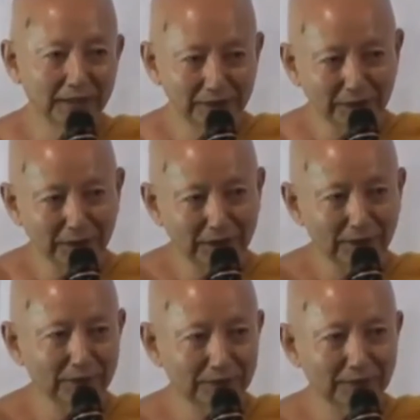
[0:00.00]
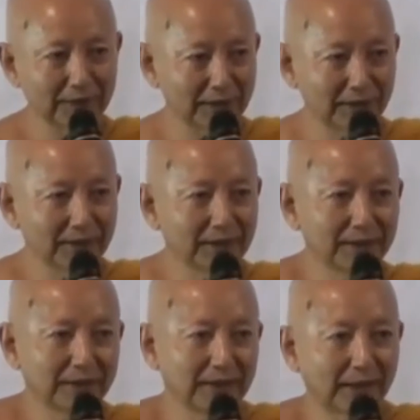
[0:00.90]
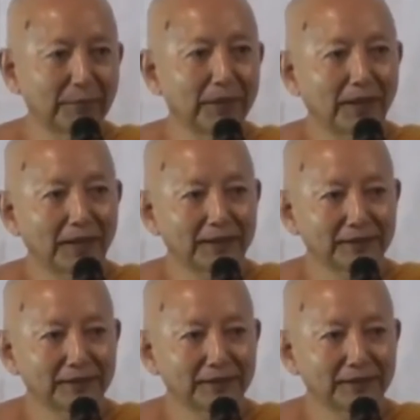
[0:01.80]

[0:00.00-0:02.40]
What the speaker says: listening to the Dhamma,